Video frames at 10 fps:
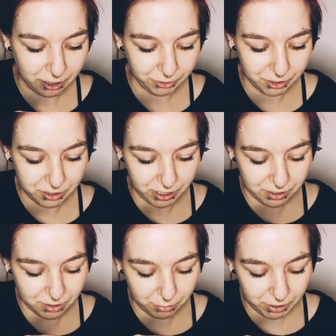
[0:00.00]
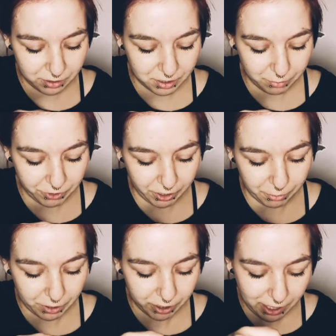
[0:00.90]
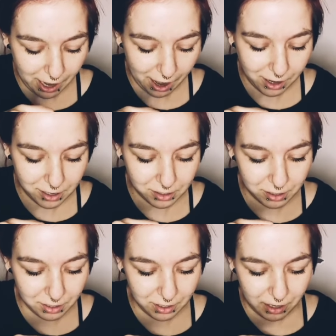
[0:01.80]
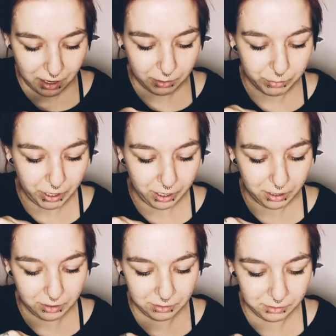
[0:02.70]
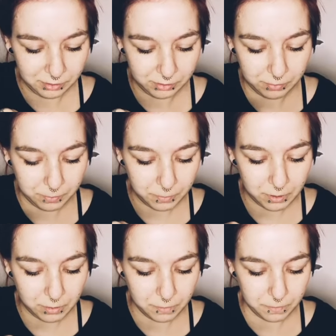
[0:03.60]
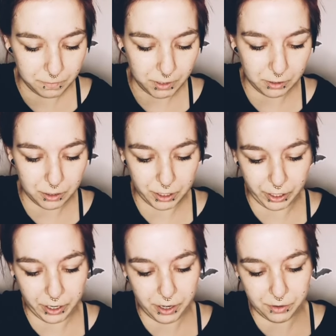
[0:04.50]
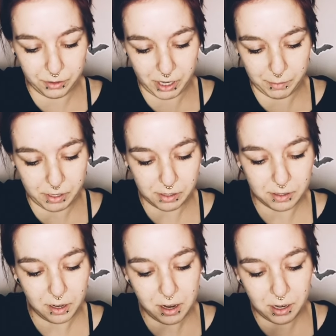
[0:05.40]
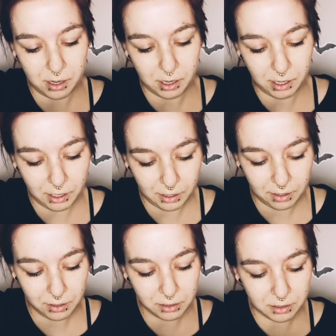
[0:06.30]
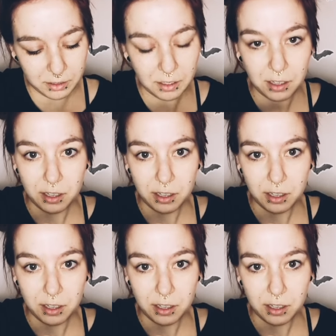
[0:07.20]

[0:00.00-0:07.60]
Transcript: Obviously it's not mixed up very well yet, but make sure you scrape the sides.